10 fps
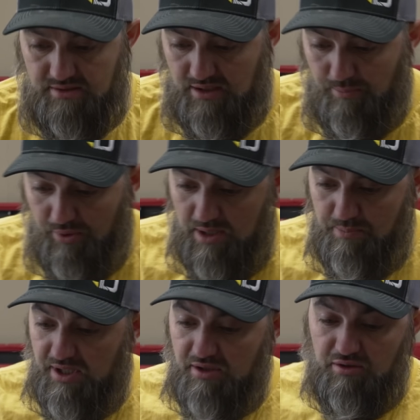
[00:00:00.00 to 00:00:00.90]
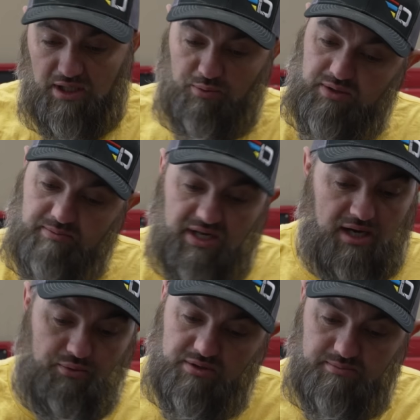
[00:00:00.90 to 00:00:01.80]
The brake pedal, I
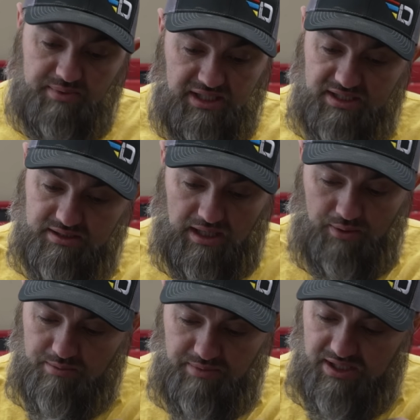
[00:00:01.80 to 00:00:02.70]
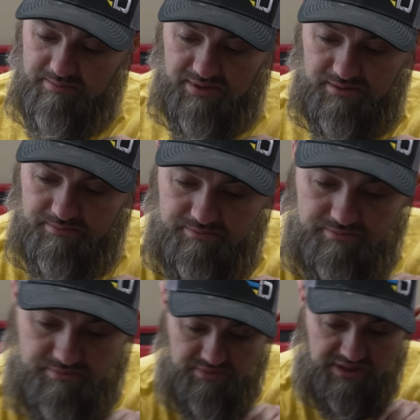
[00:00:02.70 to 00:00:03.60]
wouldn't beat it. I wouldn't beat him up.
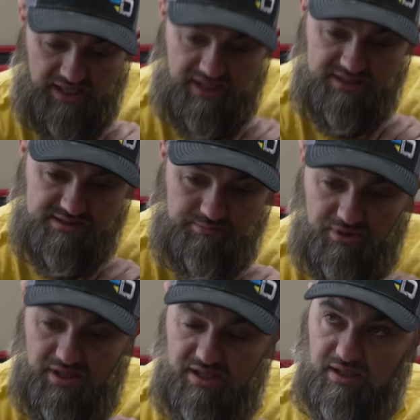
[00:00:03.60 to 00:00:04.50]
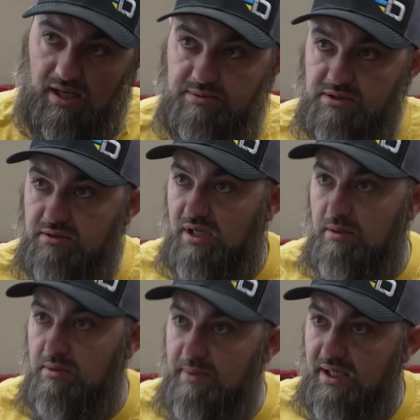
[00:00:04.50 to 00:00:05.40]
Gas and brake absolutely got
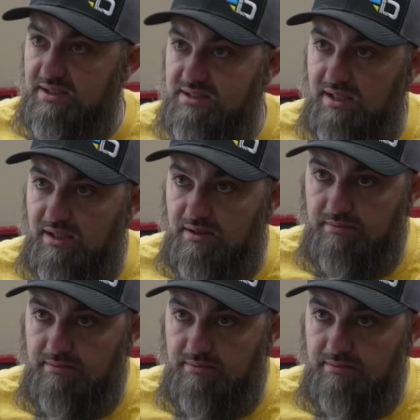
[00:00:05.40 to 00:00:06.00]
to be back to stock.